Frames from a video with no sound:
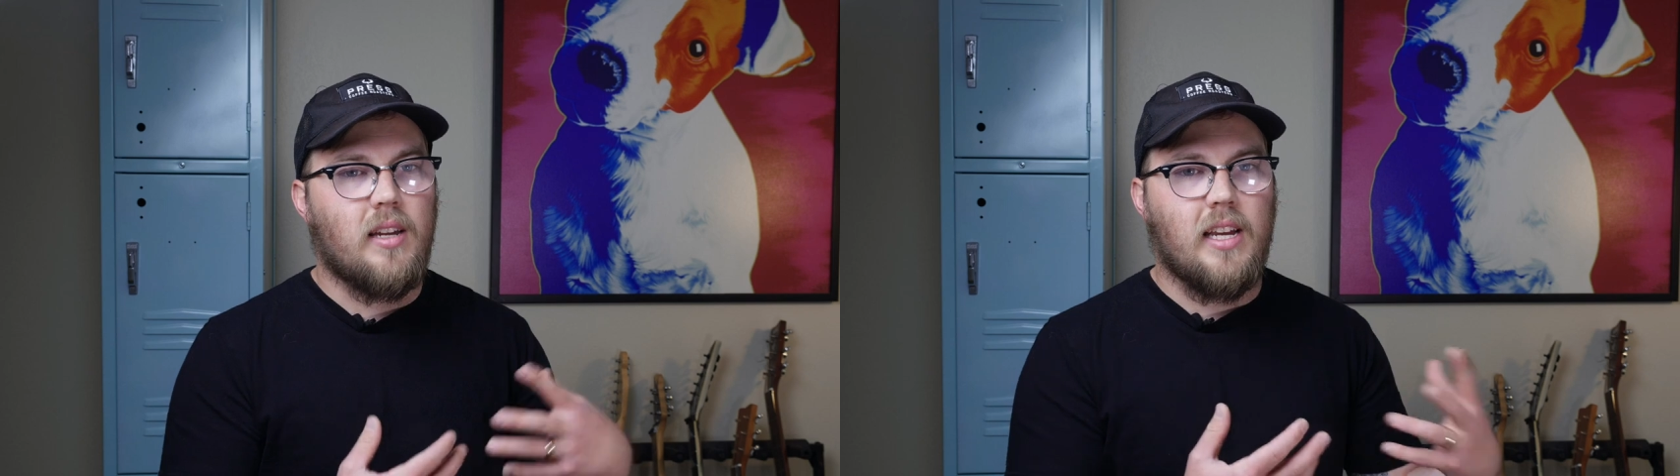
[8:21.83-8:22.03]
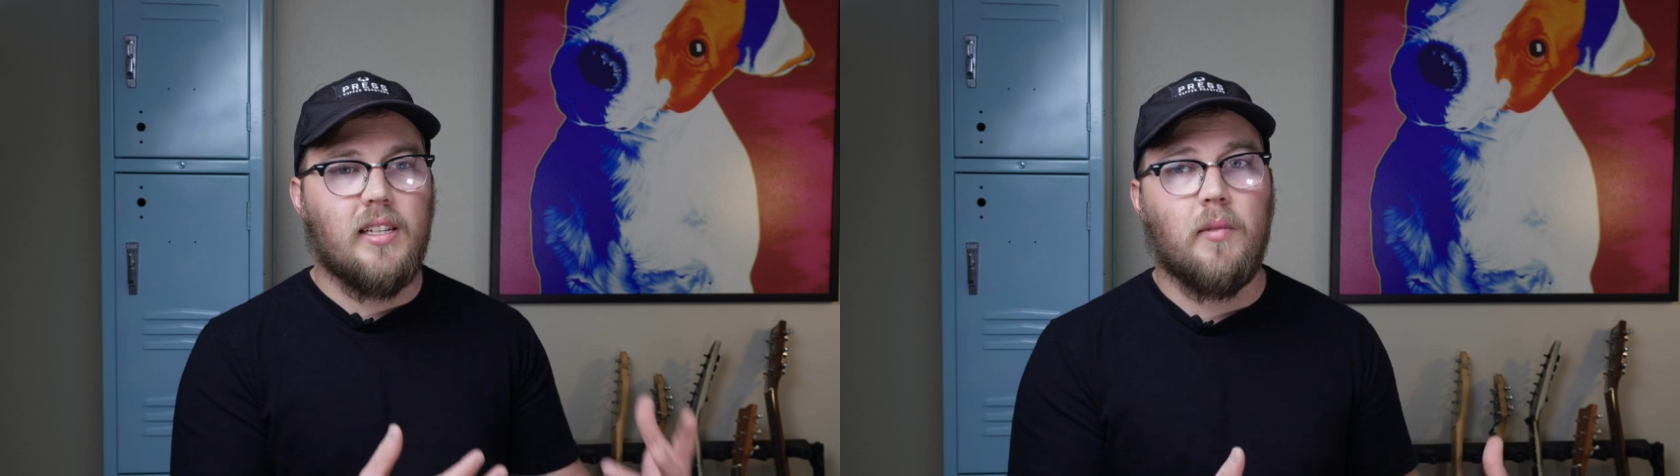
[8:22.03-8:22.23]

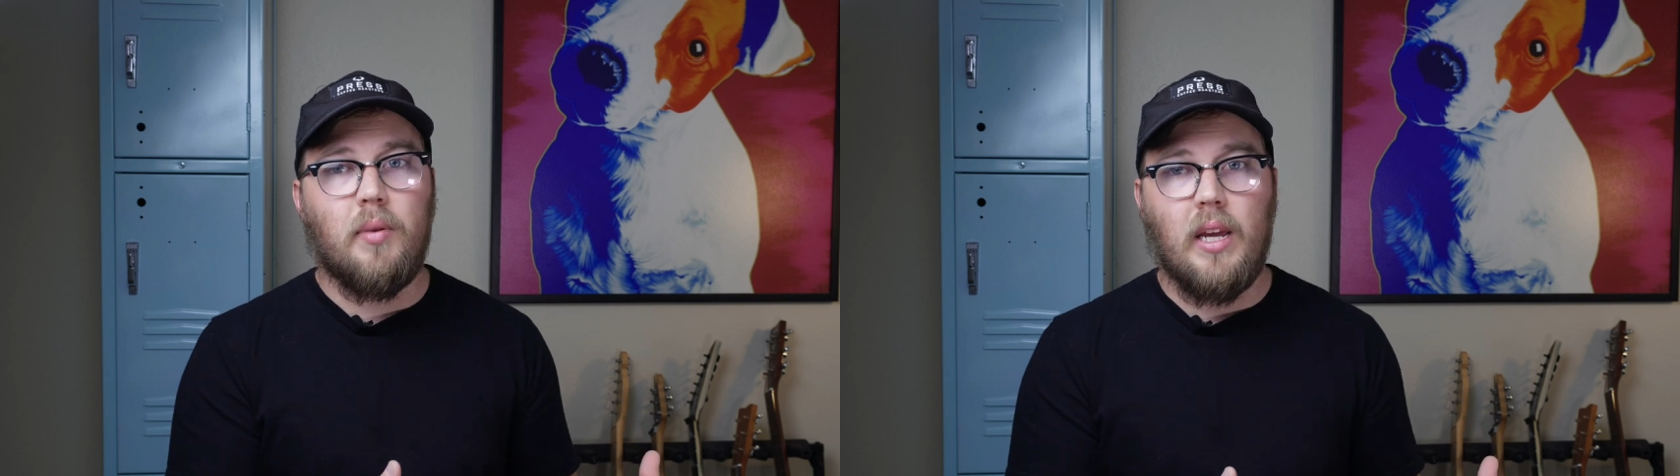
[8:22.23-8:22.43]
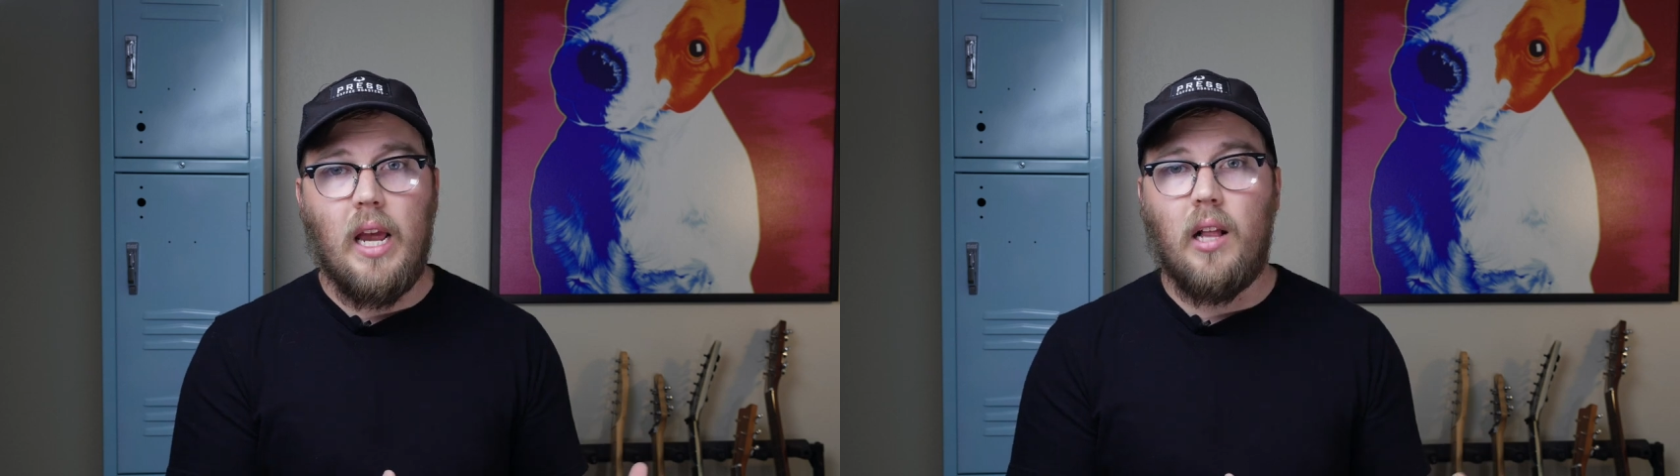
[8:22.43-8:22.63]
need to
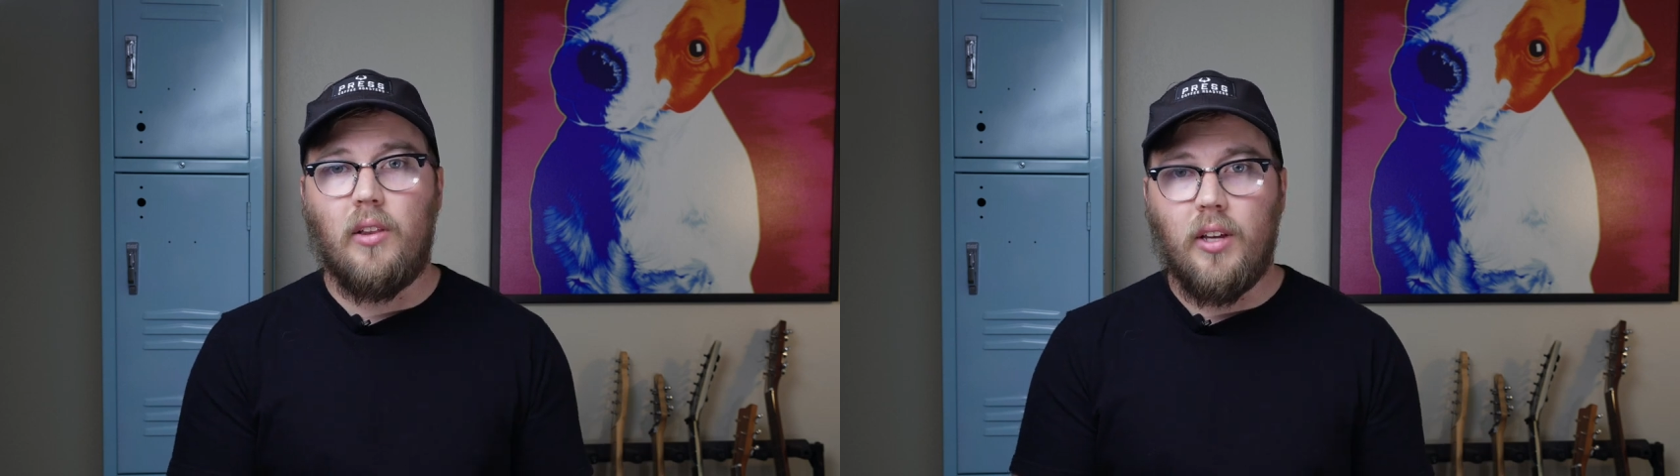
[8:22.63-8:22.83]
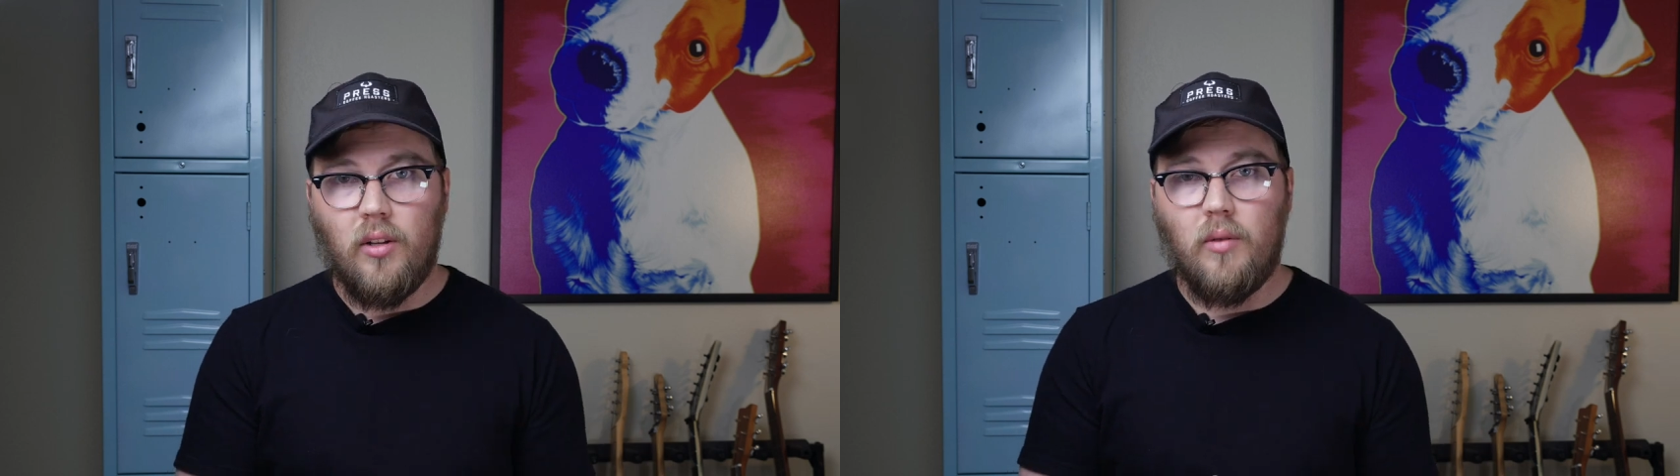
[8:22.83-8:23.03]
be a
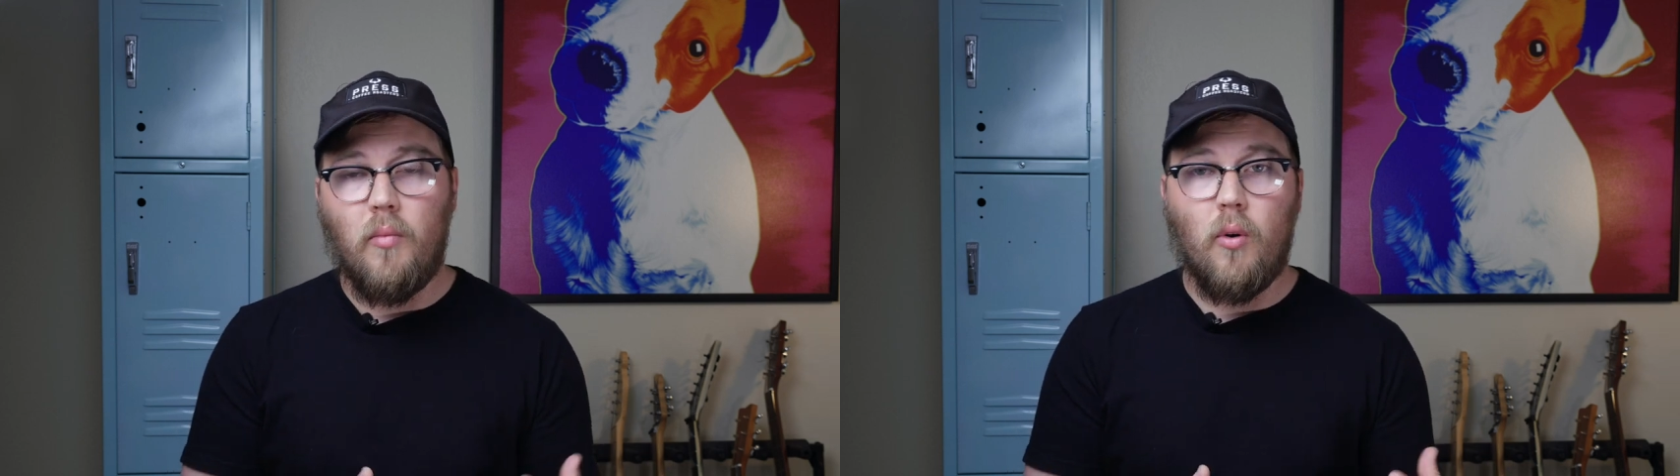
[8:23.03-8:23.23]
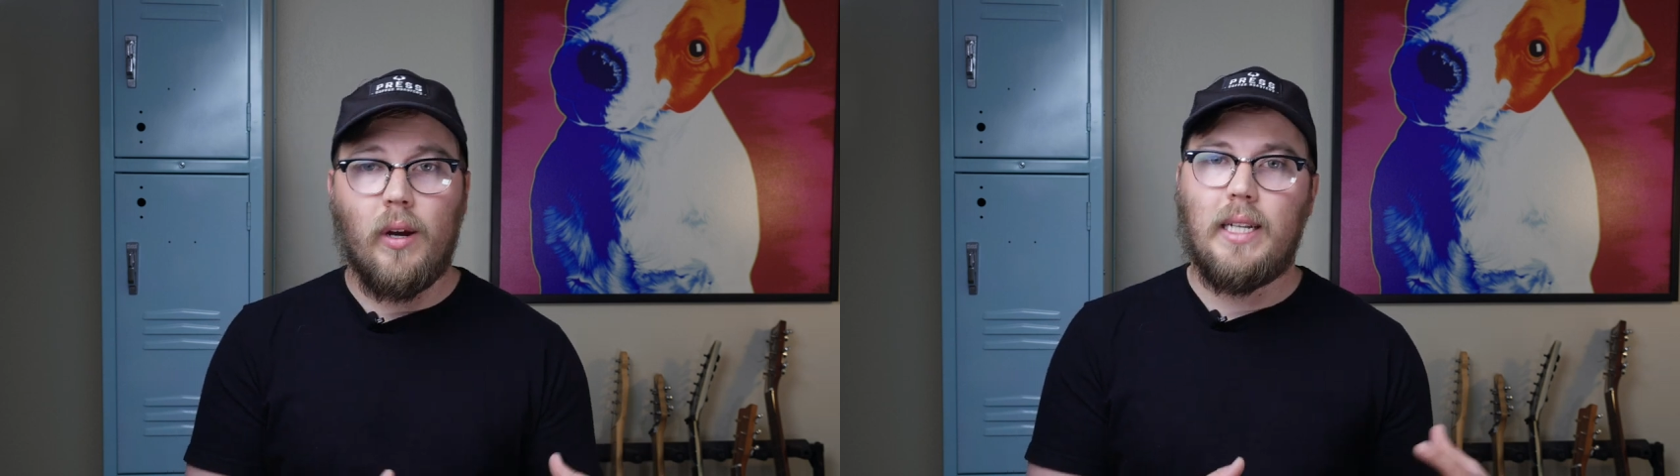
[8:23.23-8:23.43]
little
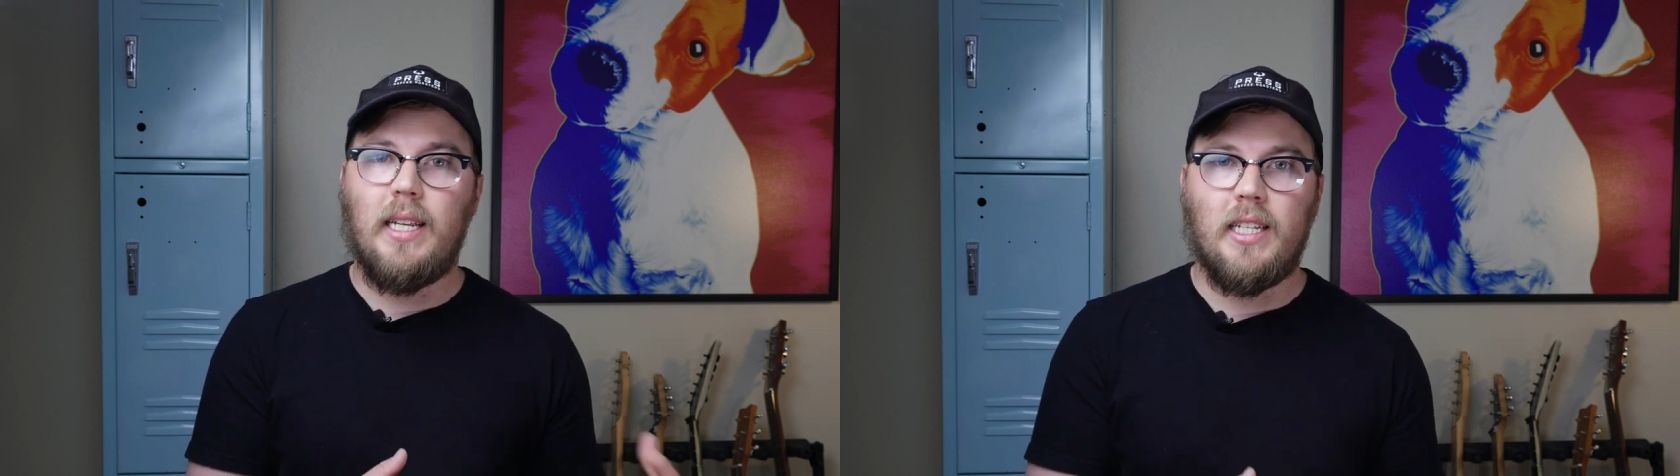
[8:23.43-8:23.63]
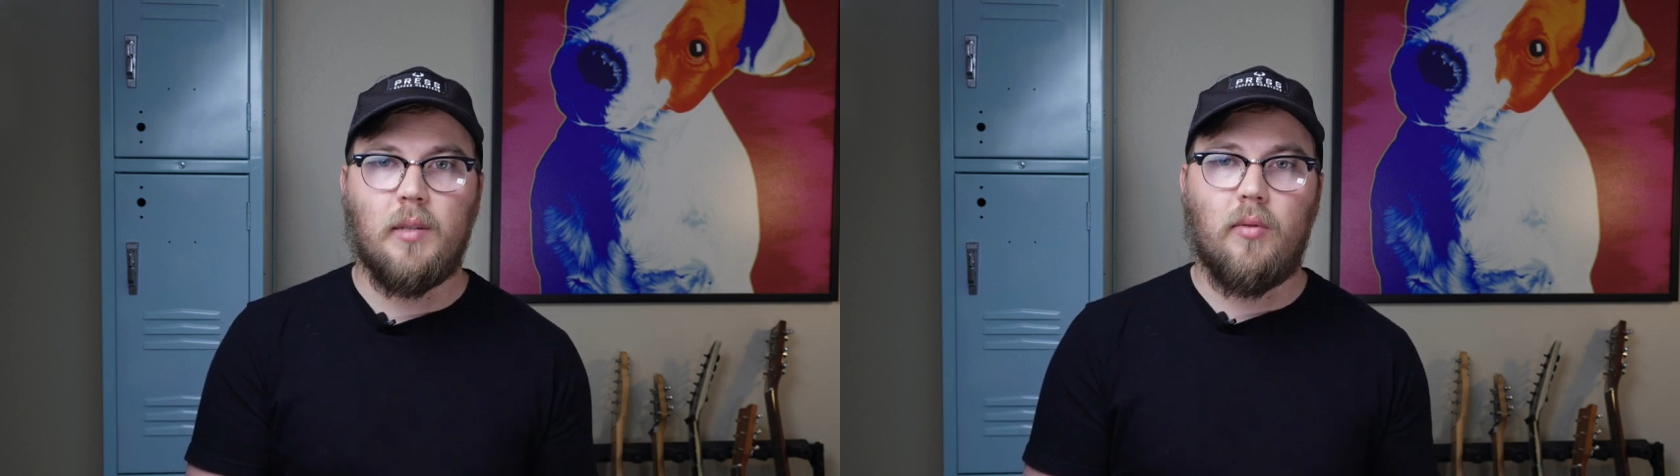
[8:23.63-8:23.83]
more
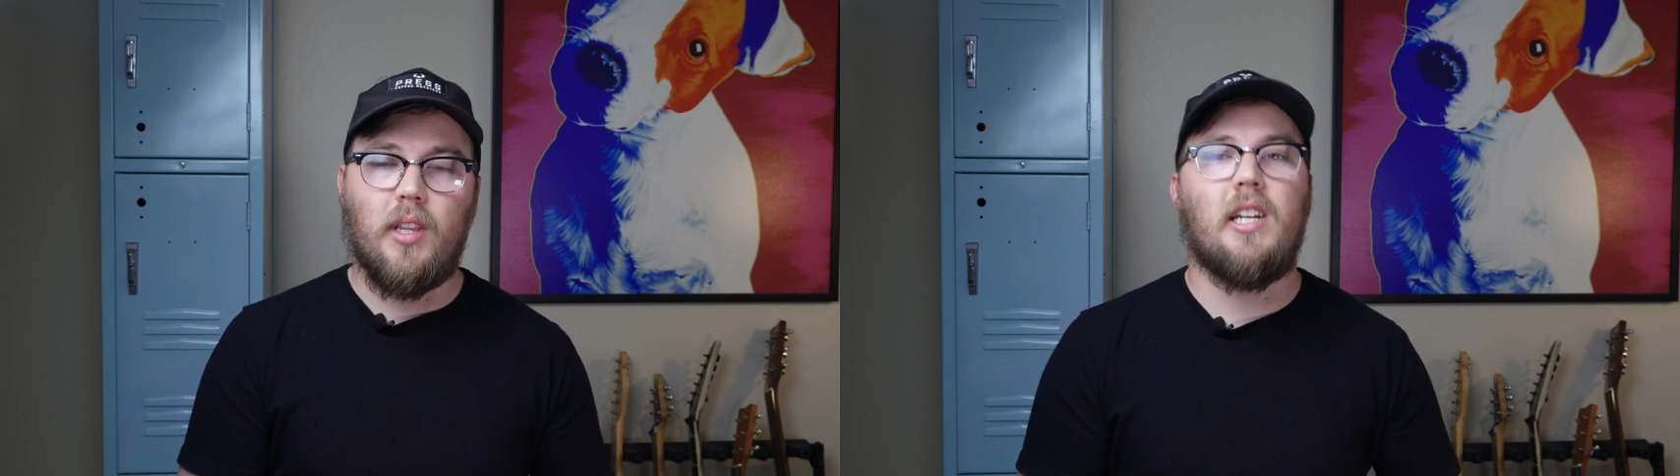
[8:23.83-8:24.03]
accessible.